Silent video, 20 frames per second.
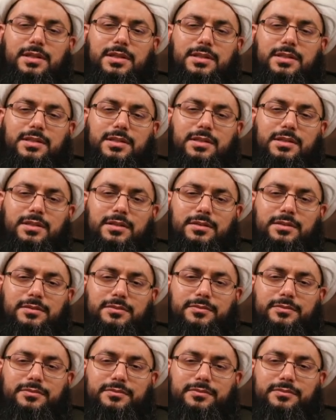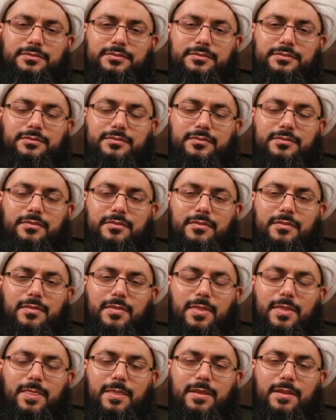uh, judge the
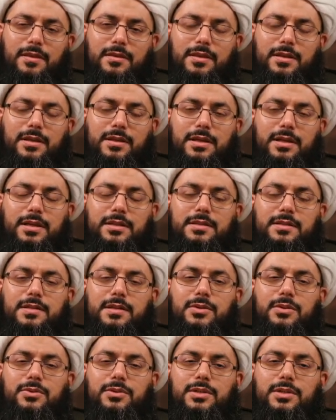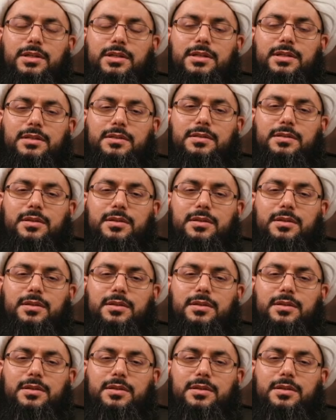prophets and the messengers